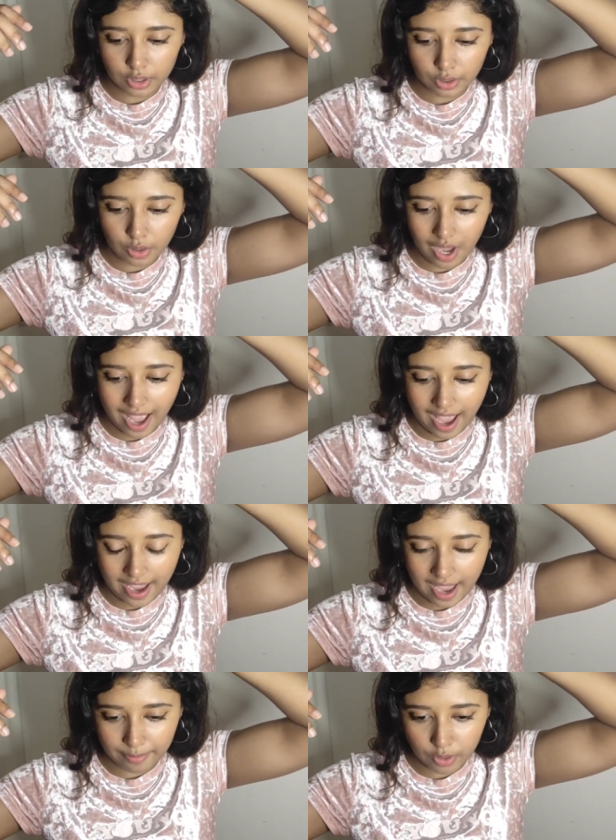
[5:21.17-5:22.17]
so I
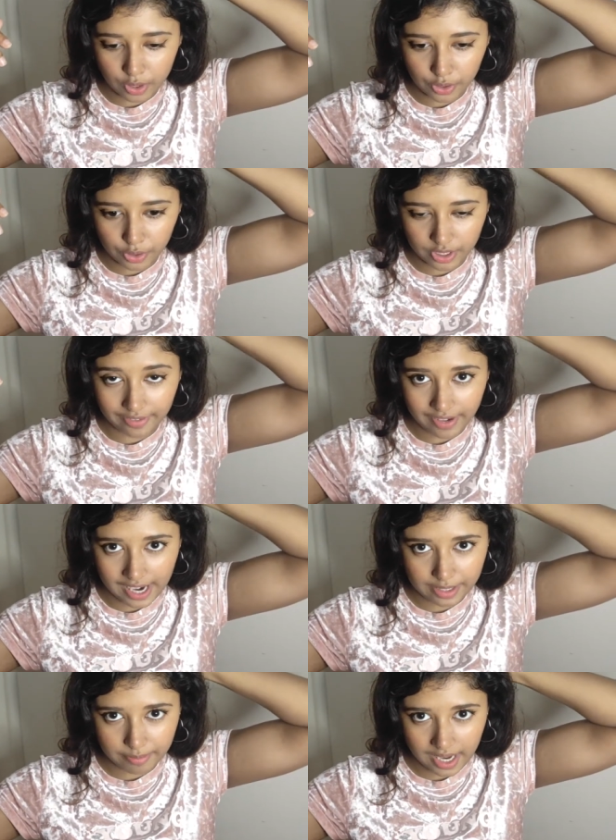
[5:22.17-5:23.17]
am going to
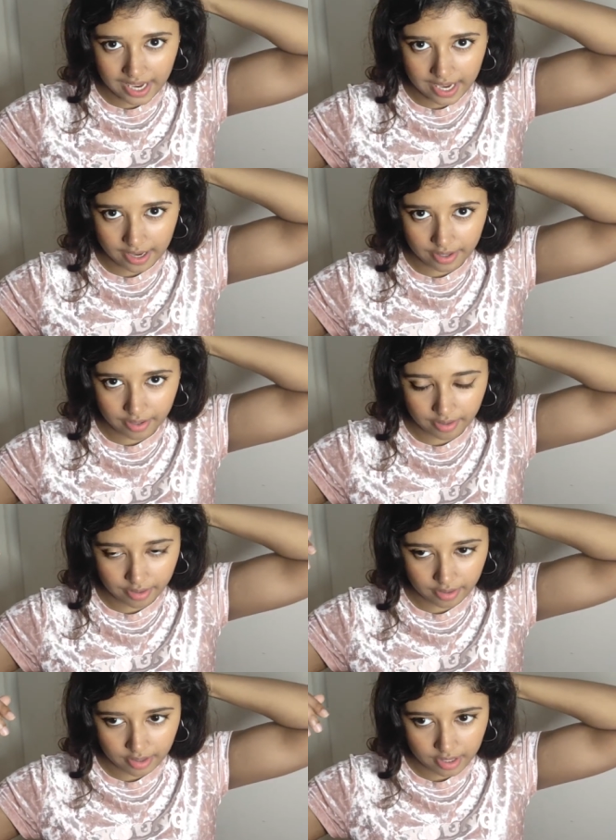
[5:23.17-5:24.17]
divide my hair
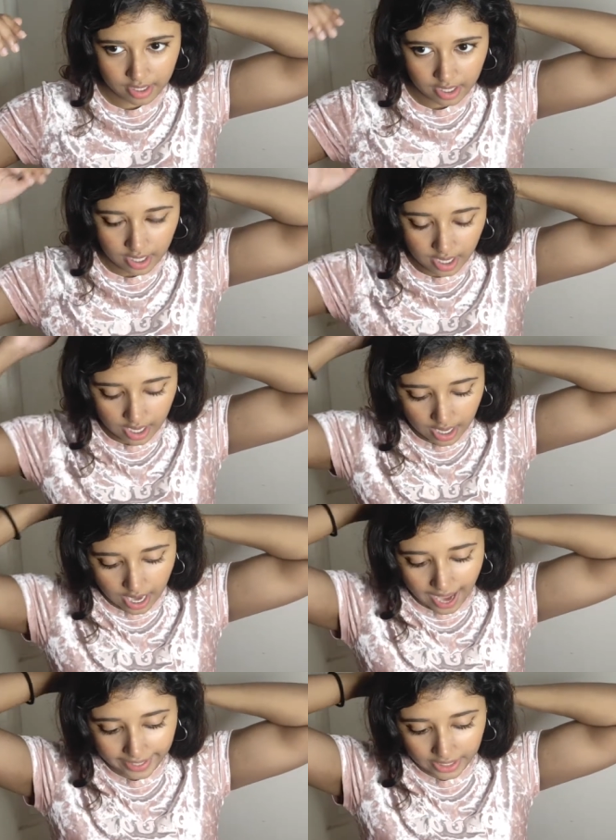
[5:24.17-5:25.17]

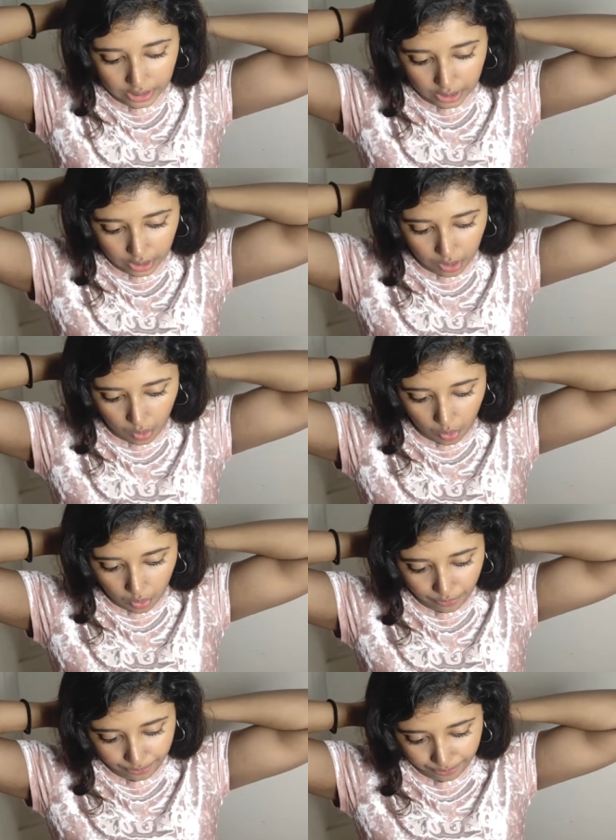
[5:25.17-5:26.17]
like so.